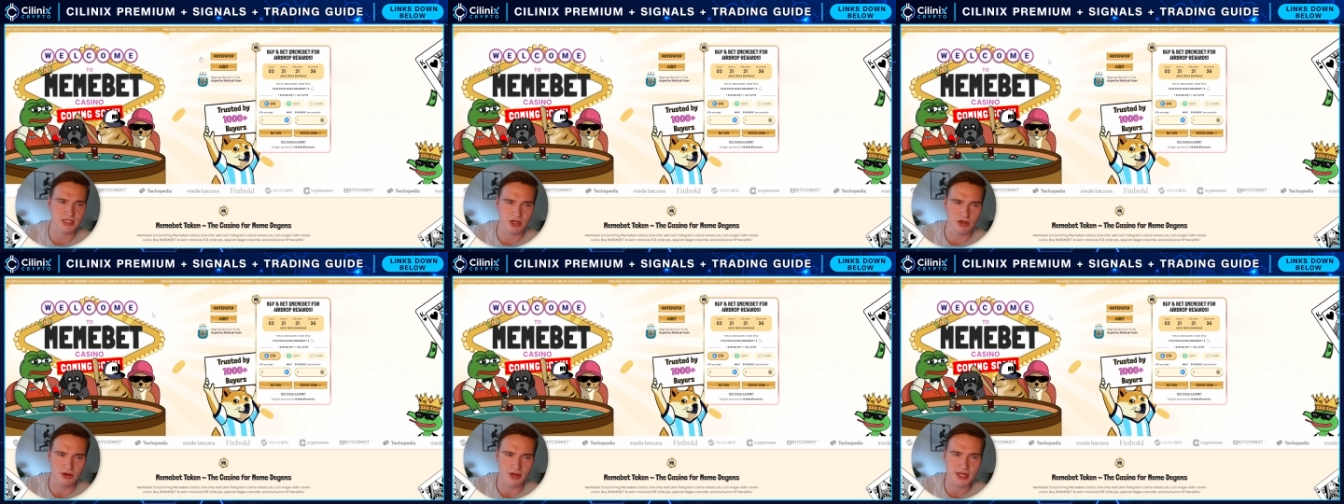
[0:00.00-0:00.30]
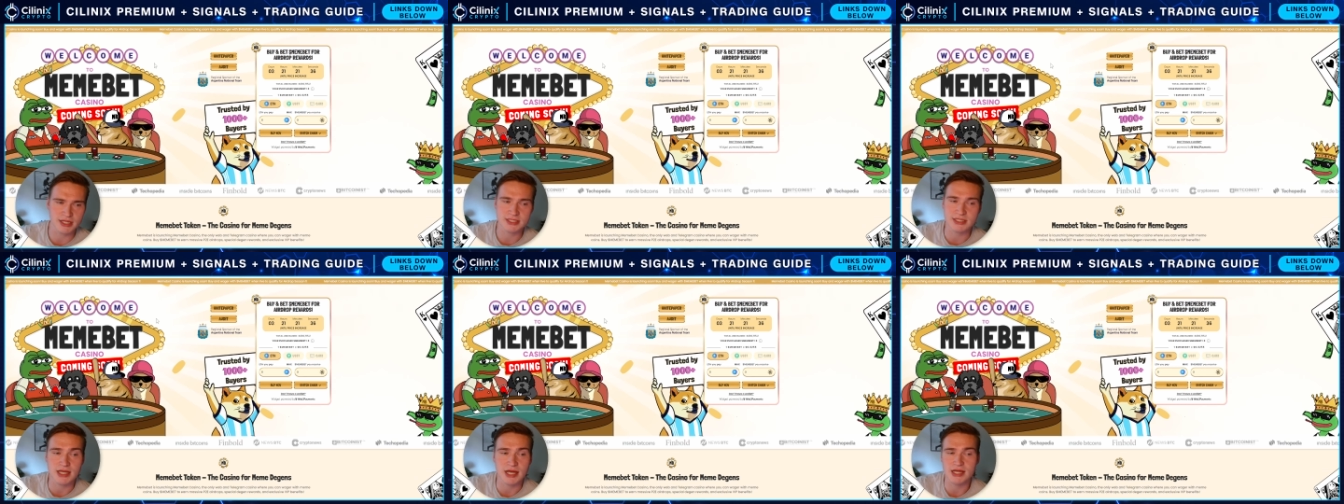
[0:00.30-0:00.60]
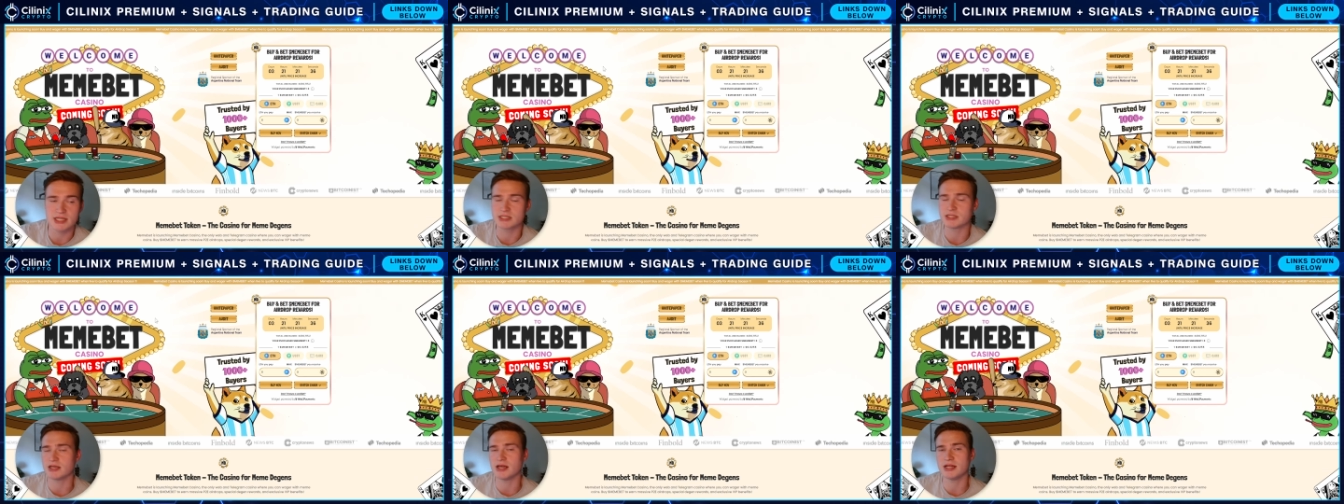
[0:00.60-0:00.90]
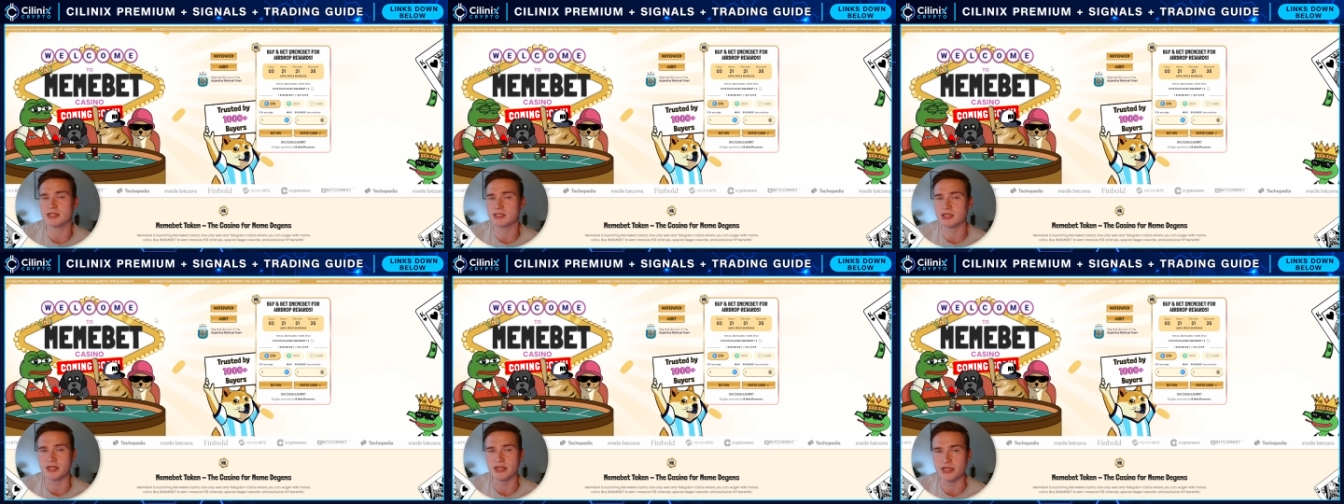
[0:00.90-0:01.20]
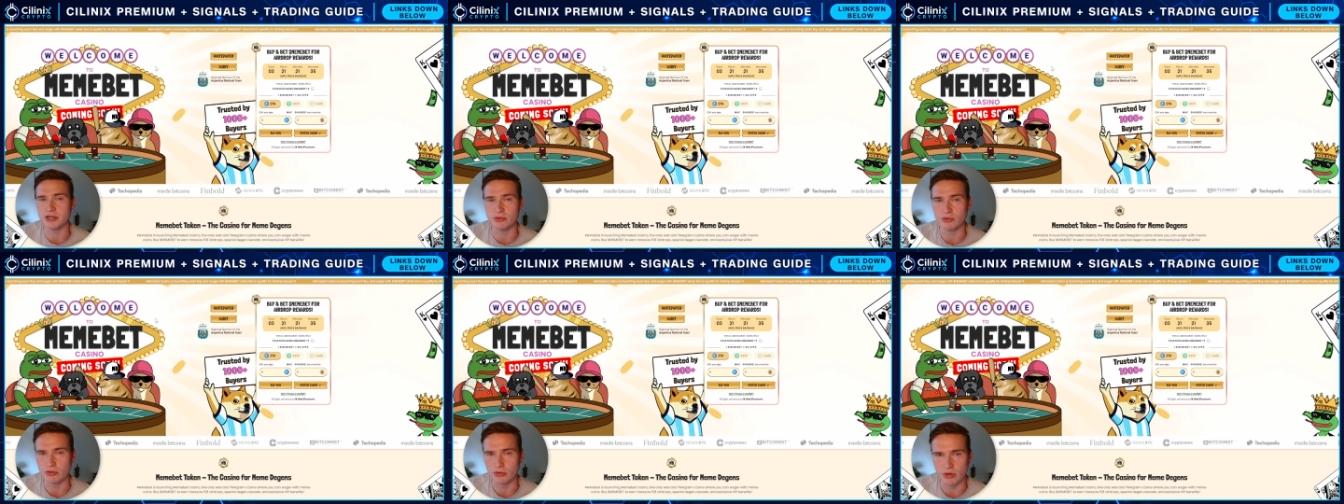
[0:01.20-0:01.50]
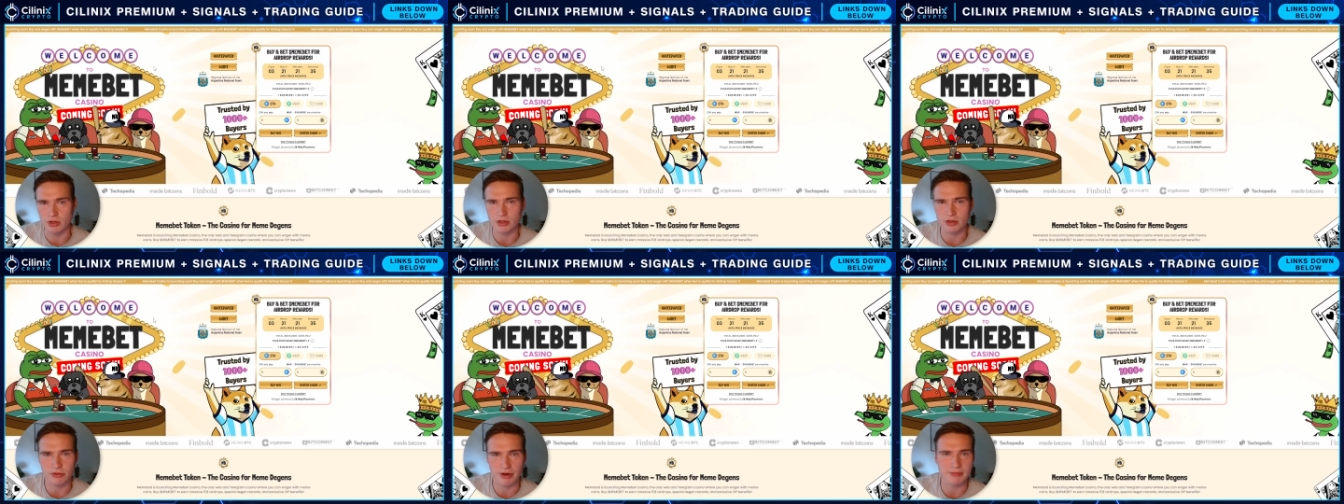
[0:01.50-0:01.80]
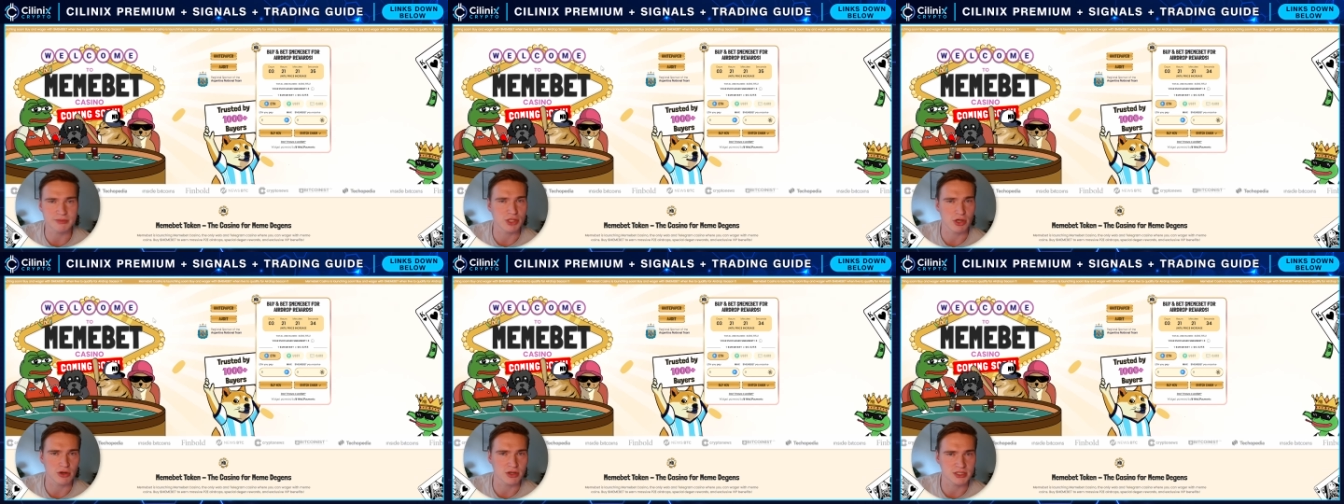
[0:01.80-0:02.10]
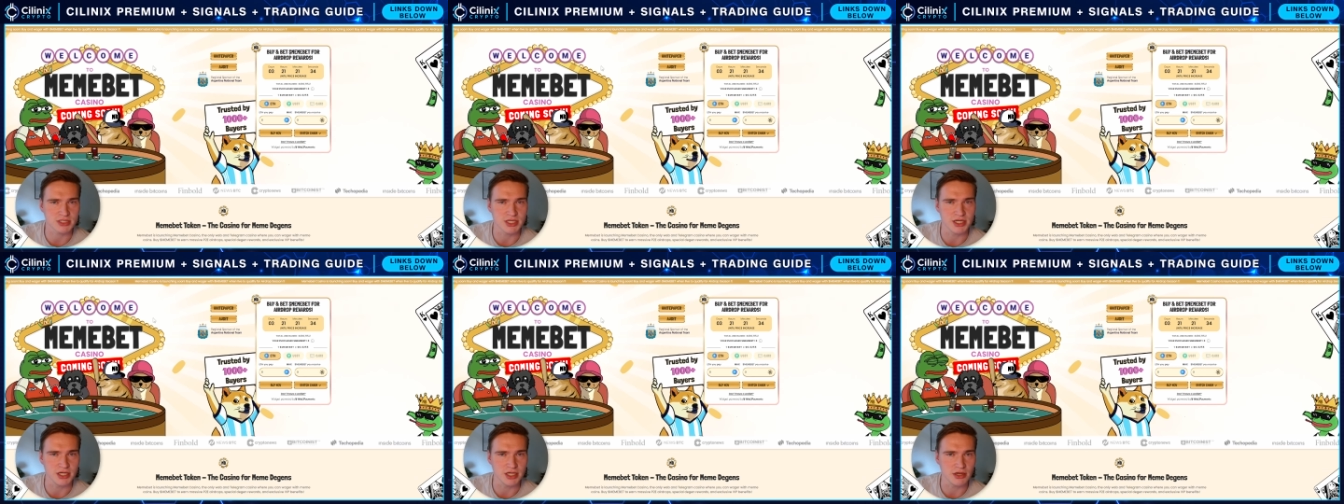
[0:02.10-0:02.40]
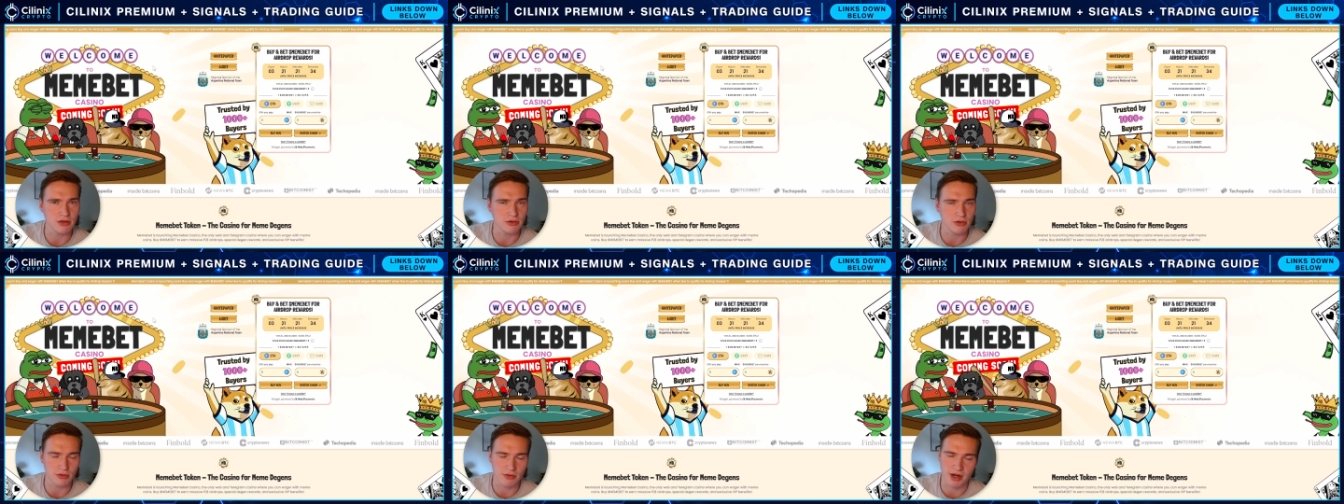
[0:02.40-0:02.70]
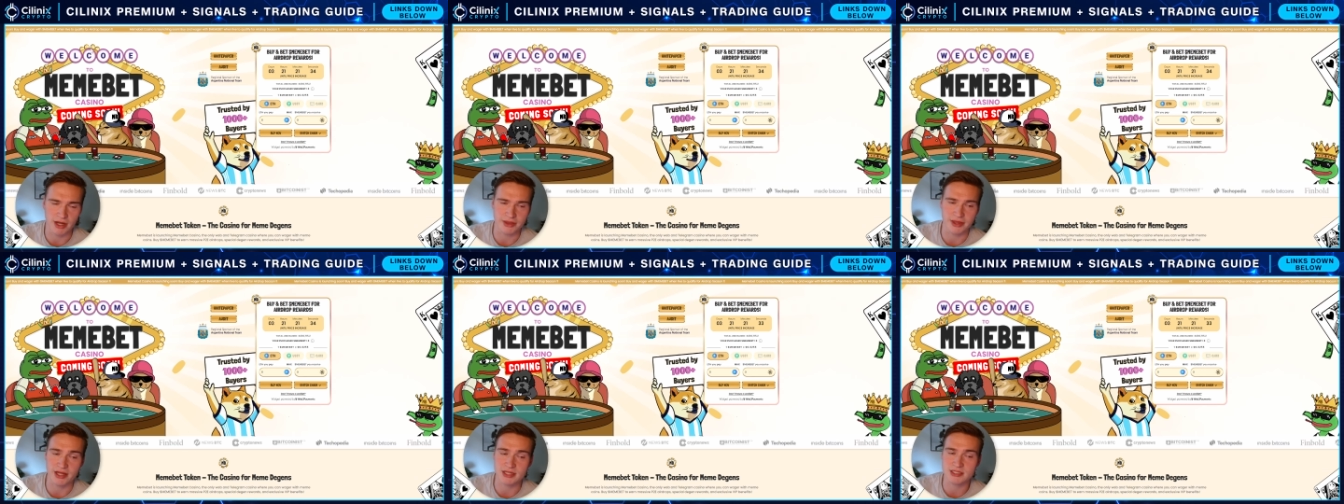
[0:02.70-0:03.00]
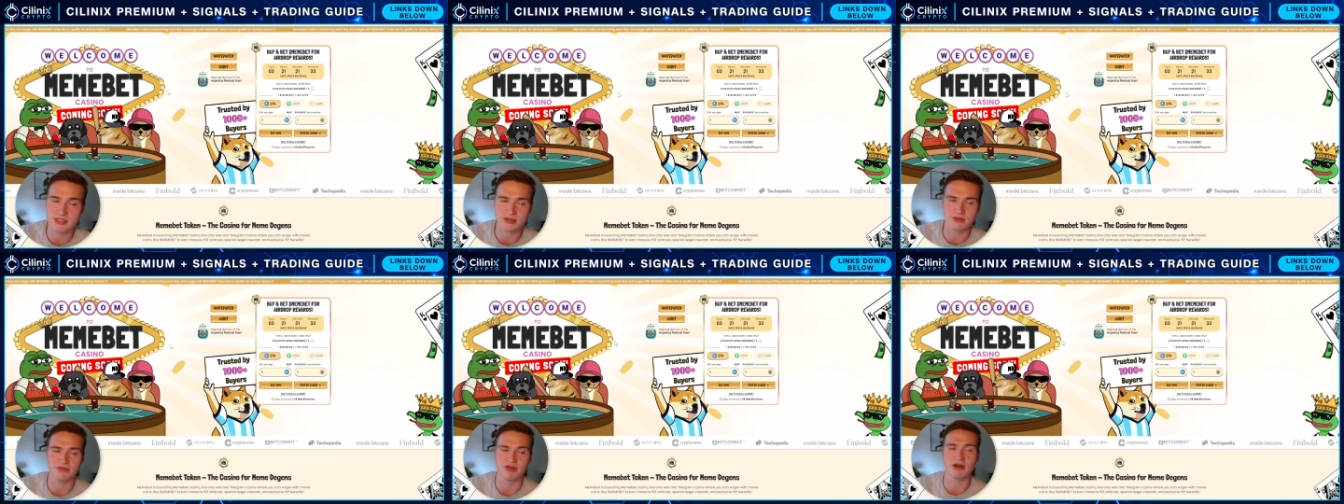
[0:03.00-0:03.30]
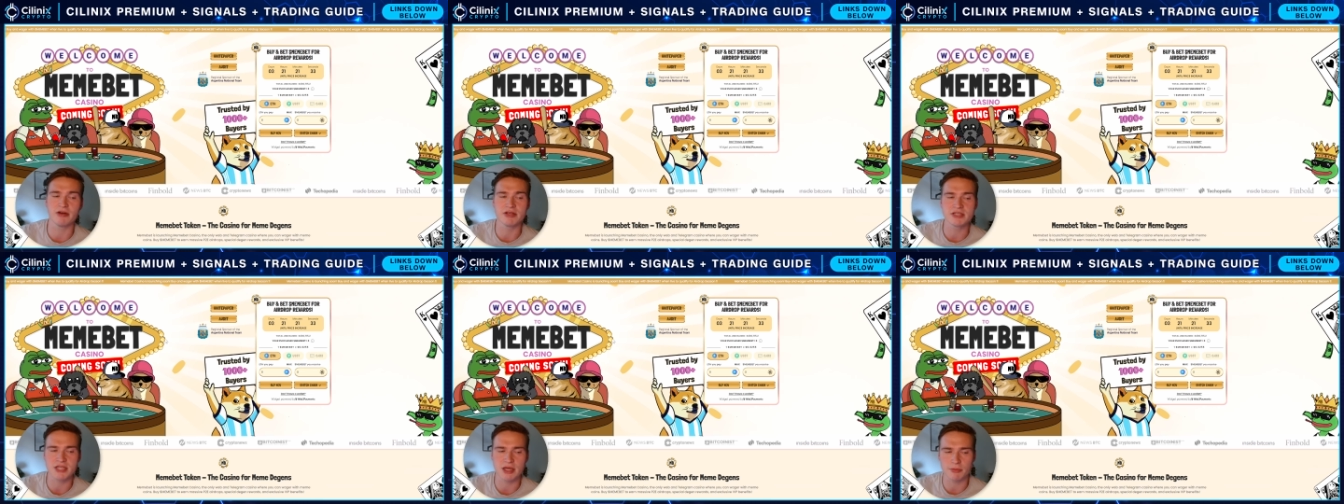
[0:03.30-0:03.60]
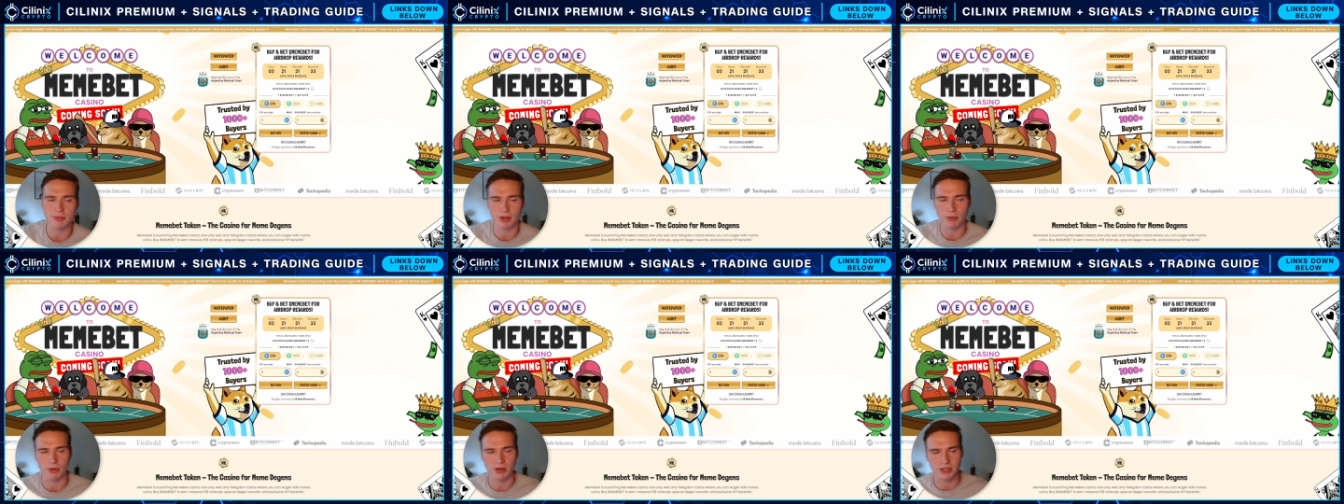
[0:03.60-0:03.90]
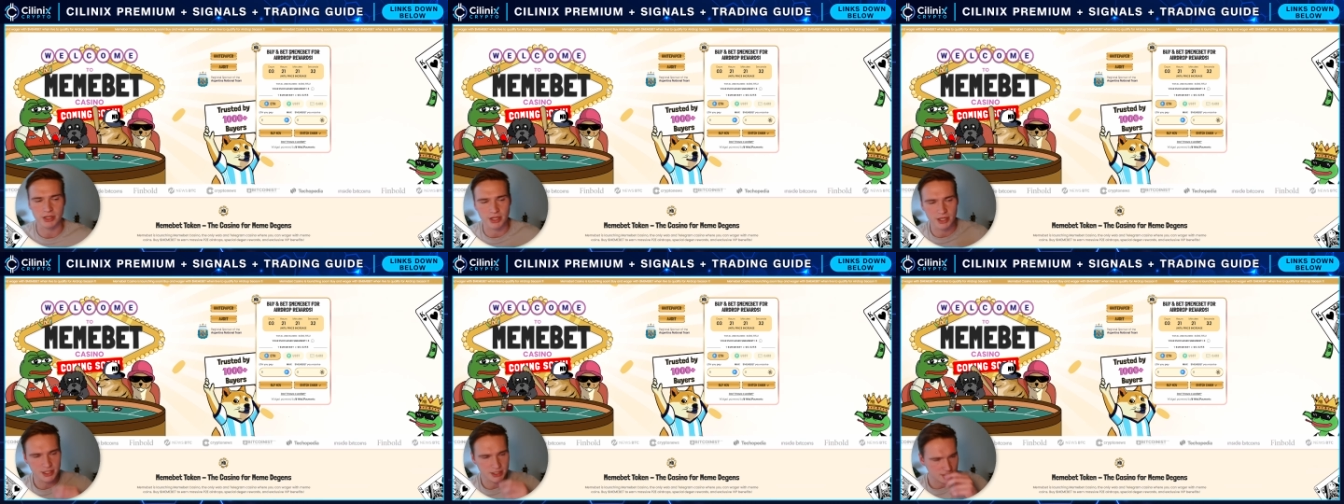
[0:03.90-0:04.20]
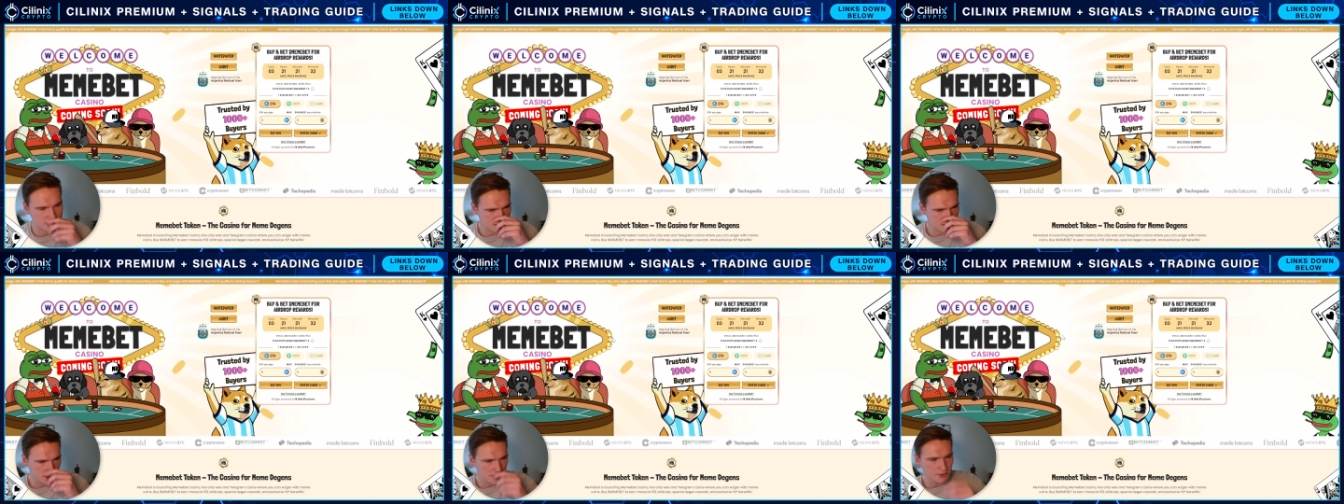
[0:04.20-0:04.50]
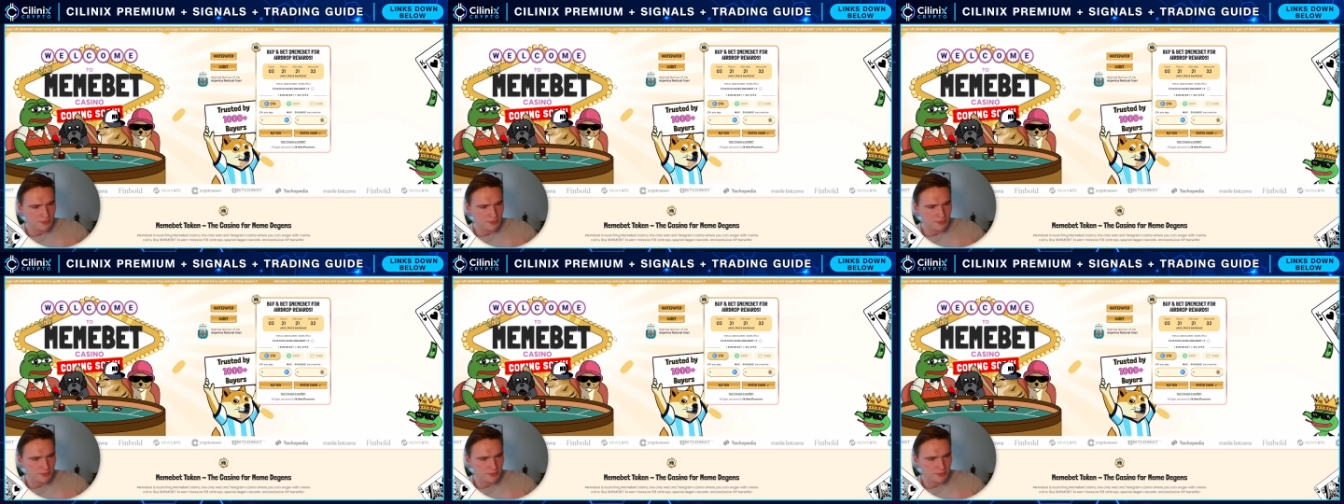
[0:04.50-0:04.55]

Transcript: So it's it's it's a new crypto casino, all right? That's very simply what it is.